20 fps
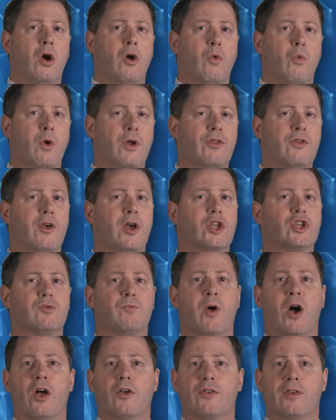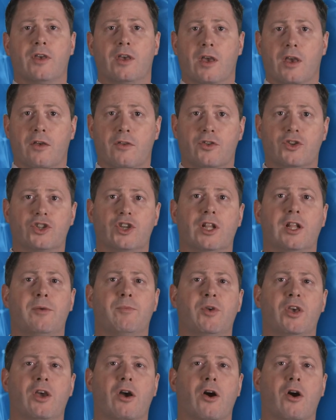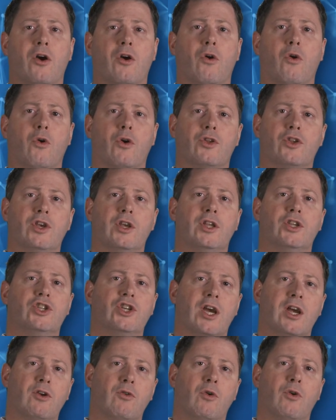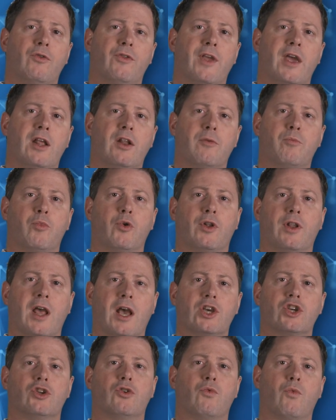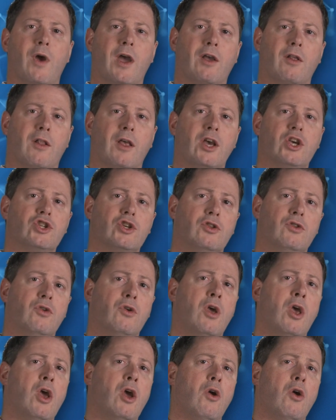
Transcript: One such policy is G D P R, or the General Data Protection Regulation,